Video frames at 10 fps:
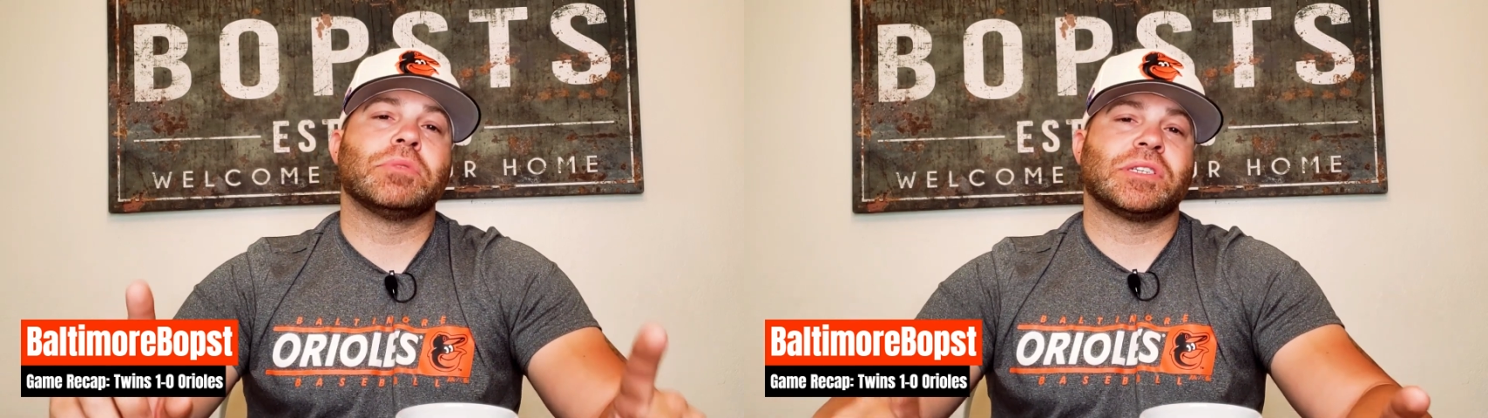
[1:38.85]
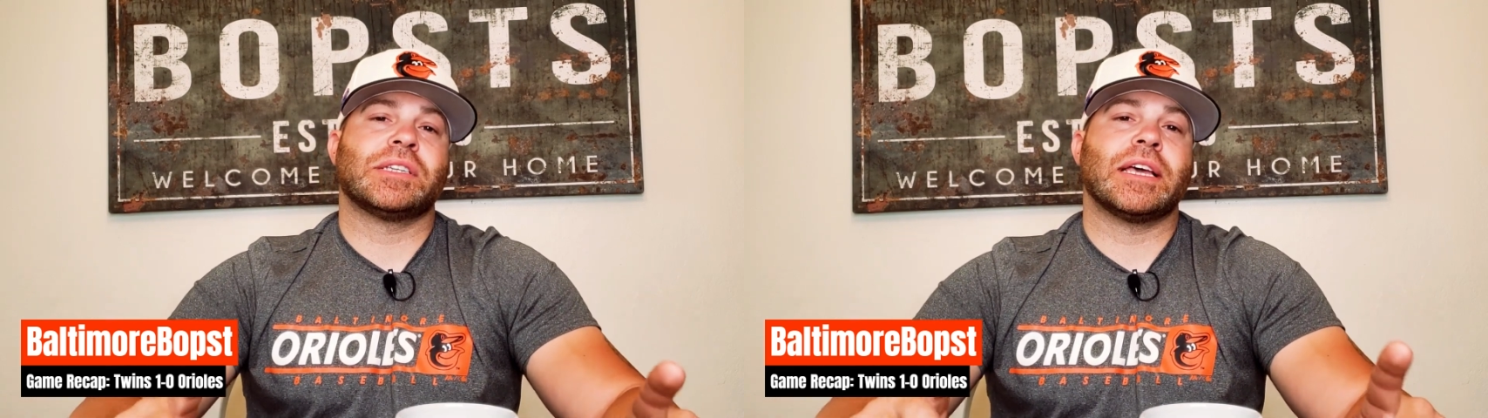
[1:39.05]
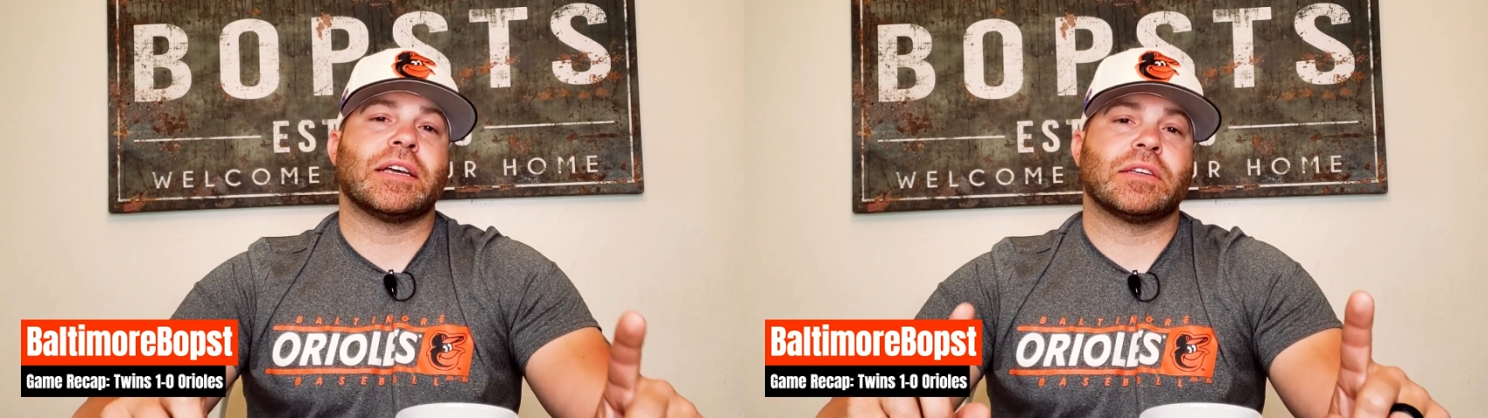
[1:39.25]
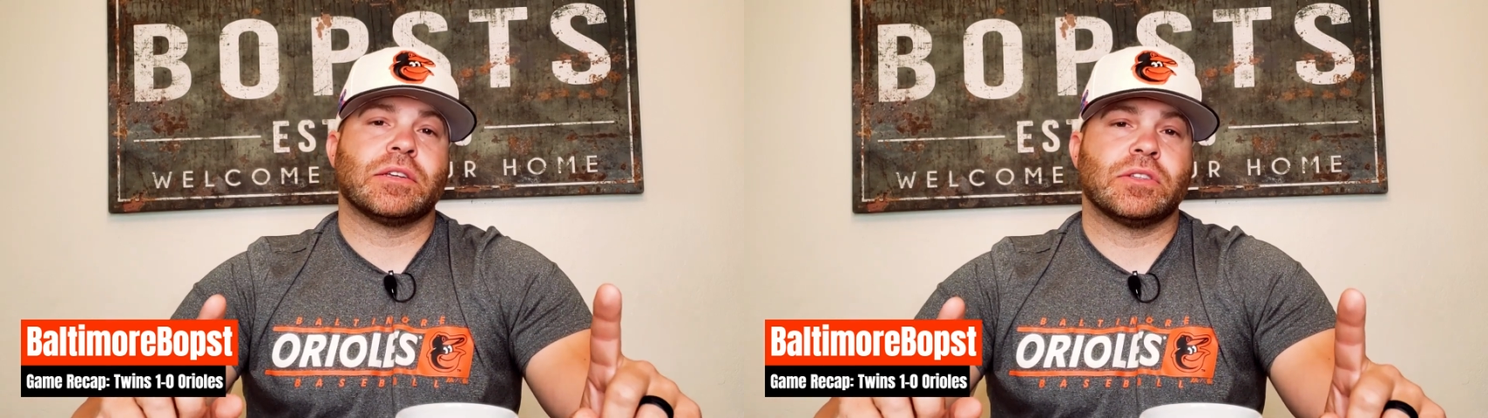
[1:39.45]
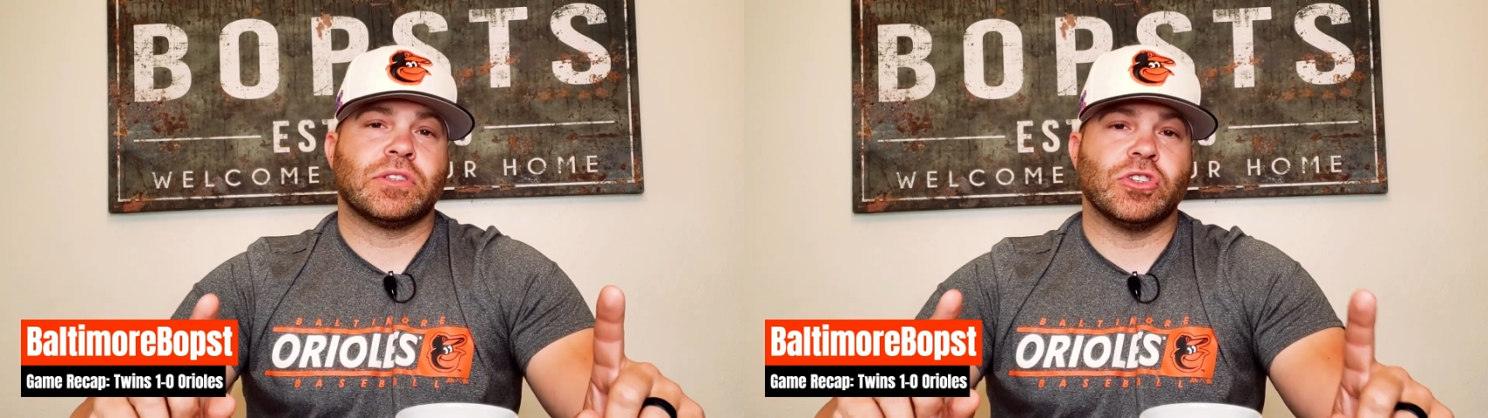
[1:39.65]
mistake
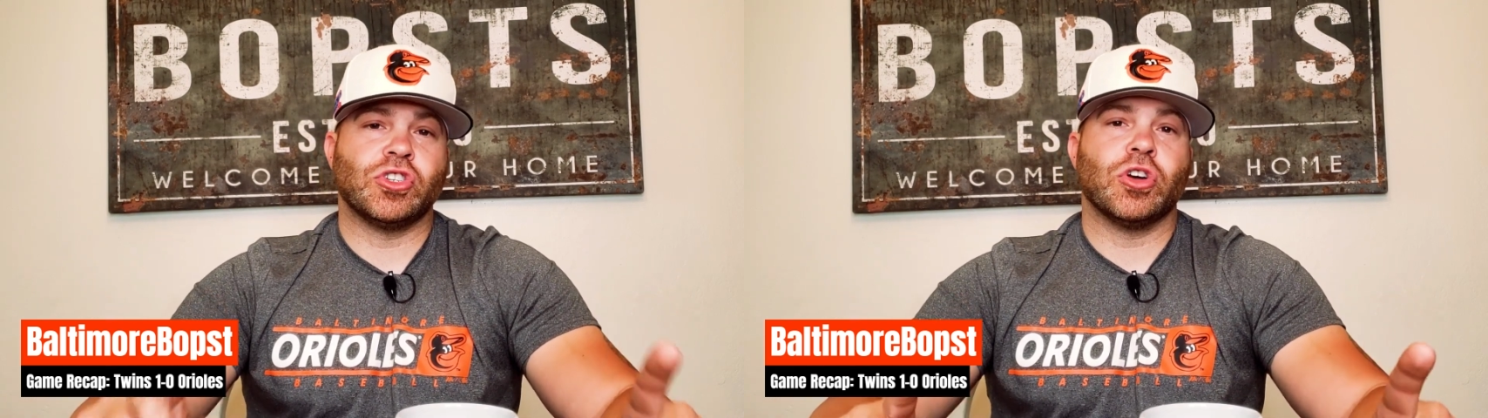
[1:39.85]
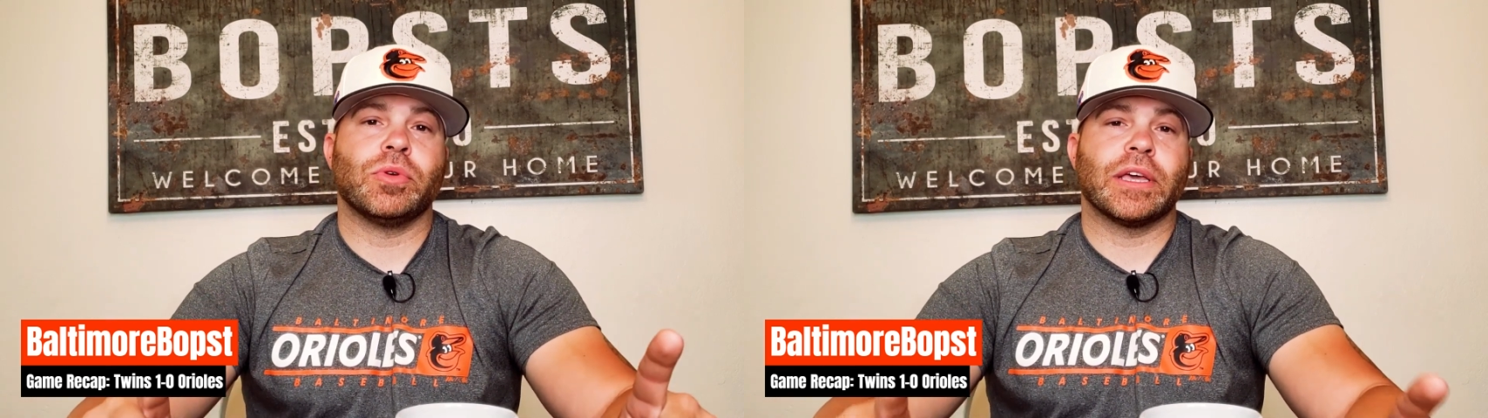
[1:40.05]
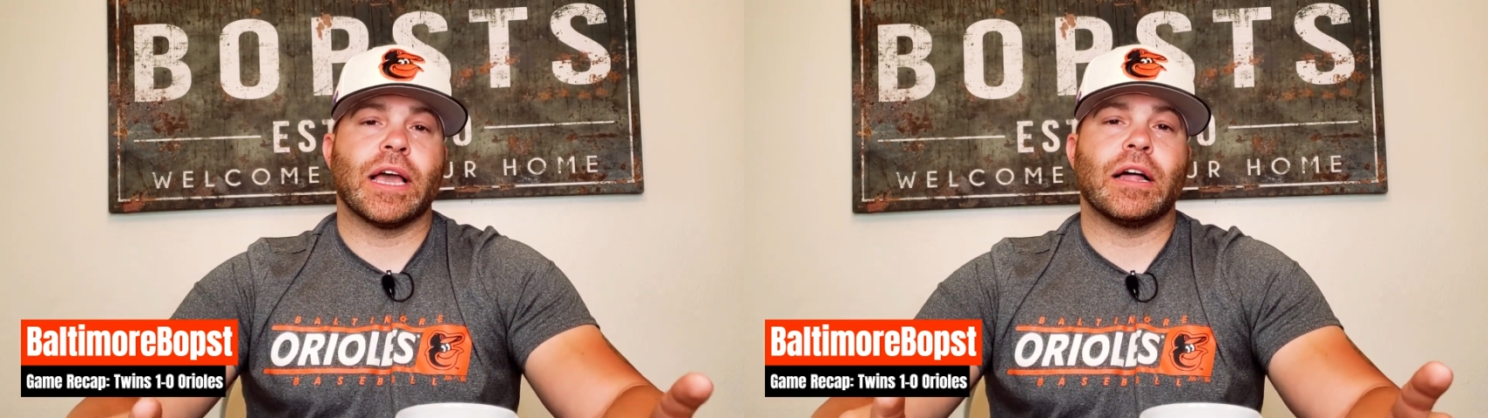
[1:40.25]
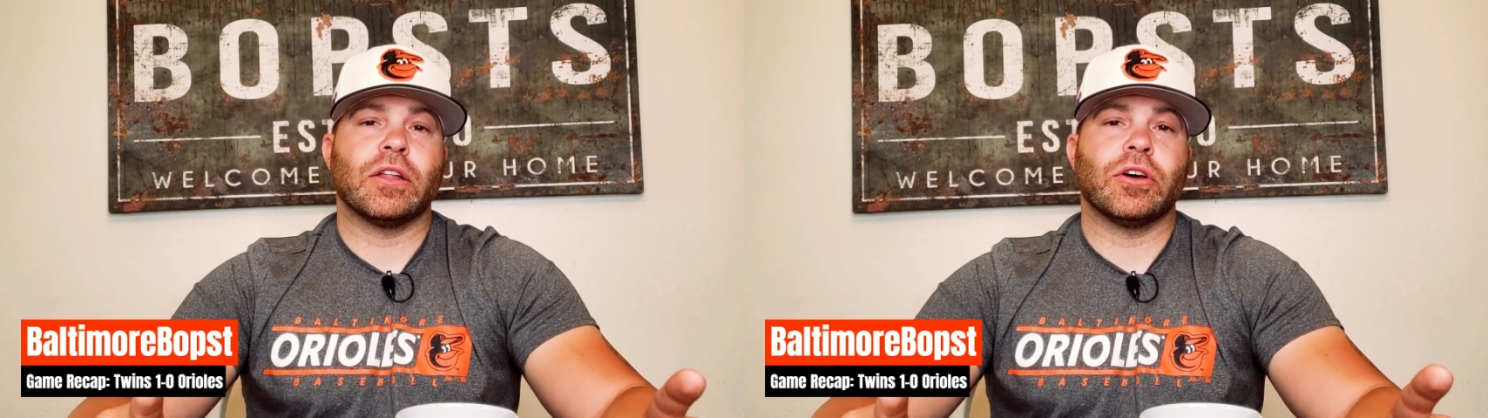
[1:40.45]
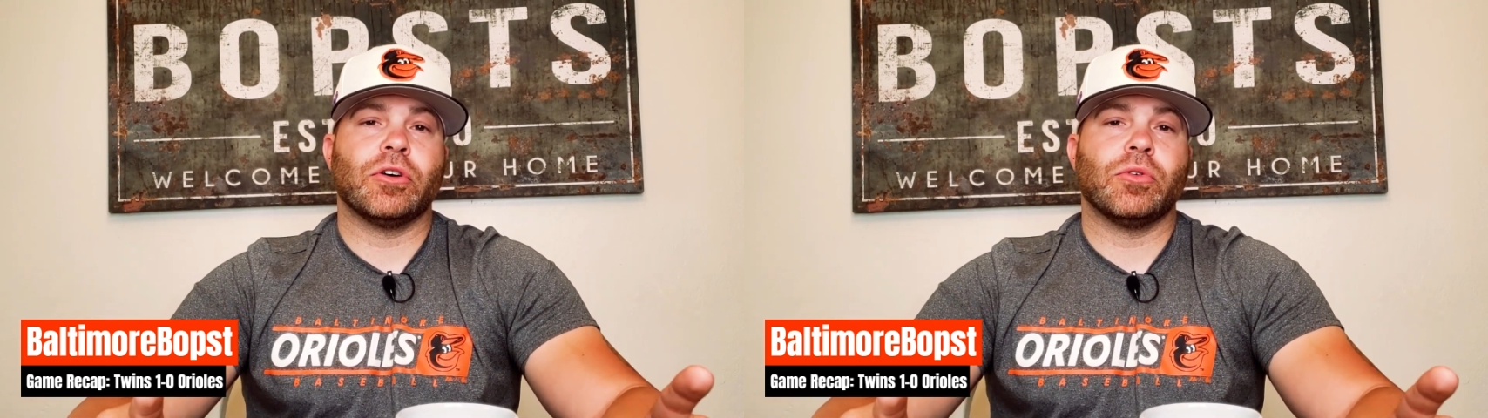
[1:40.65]
to Joey
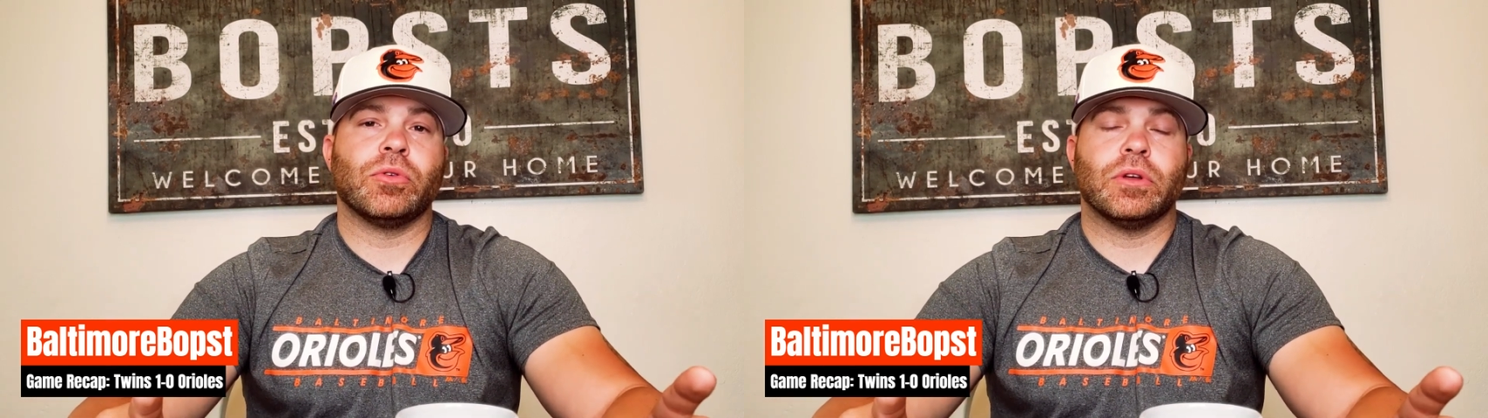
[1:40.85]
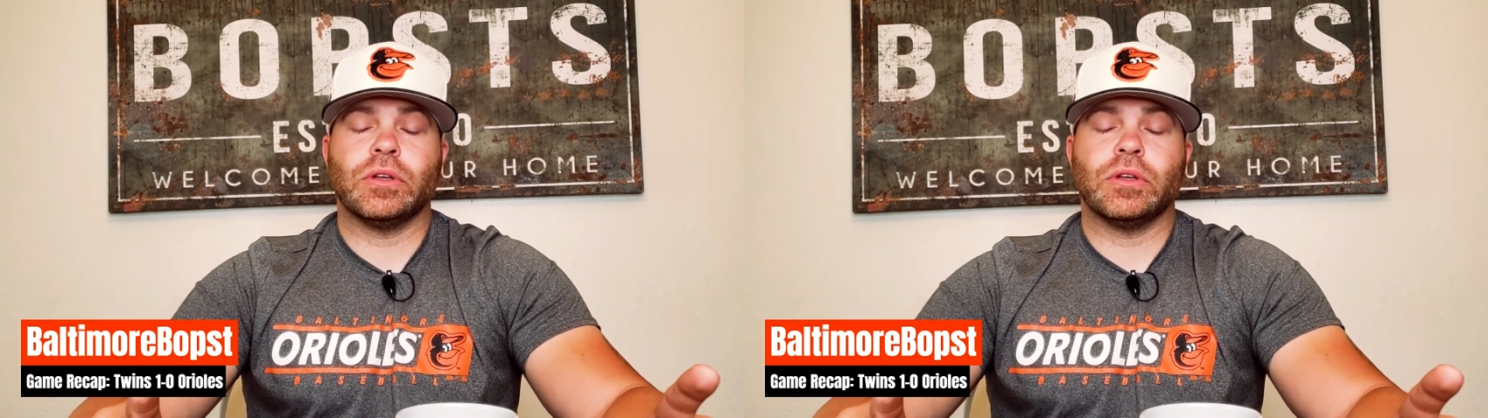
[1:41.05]
Gallo